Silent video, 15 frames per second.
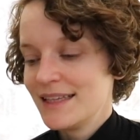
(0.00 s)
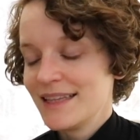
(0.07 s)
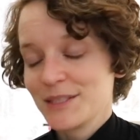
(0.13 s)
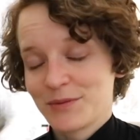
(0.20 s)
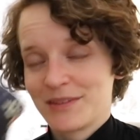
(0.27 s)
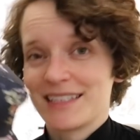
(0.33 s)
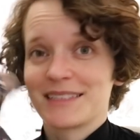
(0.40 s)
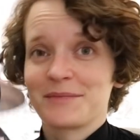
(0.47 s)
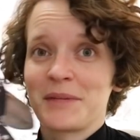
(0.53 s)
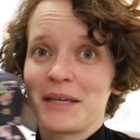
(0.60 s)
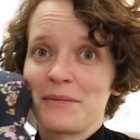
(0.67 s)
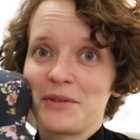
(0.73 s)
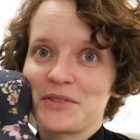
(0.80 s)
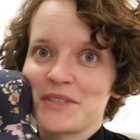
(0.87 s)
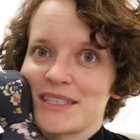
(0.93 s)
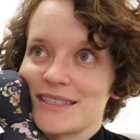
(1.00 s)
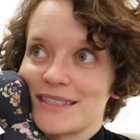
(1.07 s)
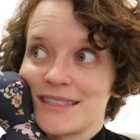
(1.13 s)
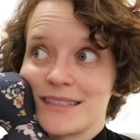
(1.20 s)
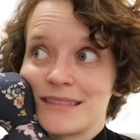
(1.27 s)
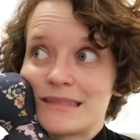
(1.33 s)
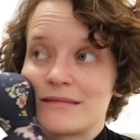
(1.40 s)
This one doesn't make music,
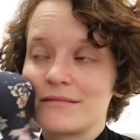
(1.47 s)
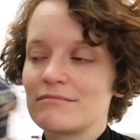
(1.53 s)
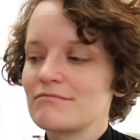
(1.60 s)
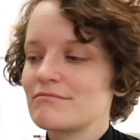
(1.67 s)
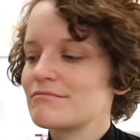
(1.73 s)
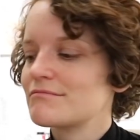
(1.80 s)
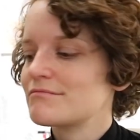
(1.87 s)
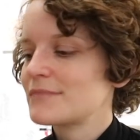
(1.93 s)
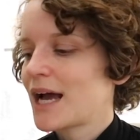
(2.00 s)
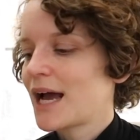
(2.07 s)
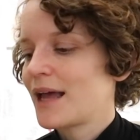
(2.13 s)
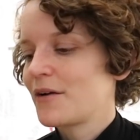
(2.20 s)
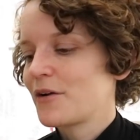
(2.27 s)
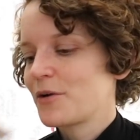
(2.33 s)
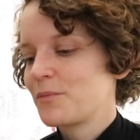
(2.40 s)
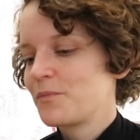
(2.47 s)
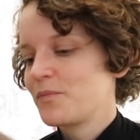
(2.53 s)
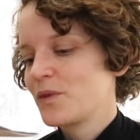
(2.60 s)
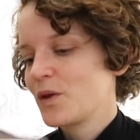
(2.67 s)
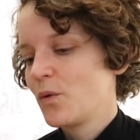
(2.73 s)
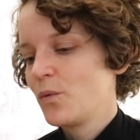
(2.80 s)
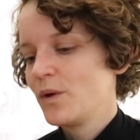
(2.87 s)
so I don't know.
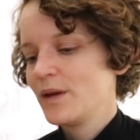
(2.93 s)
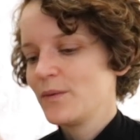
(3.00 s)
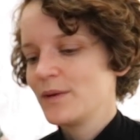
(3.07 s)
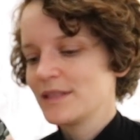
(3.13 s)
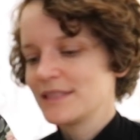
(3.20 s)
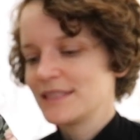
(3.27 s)
We will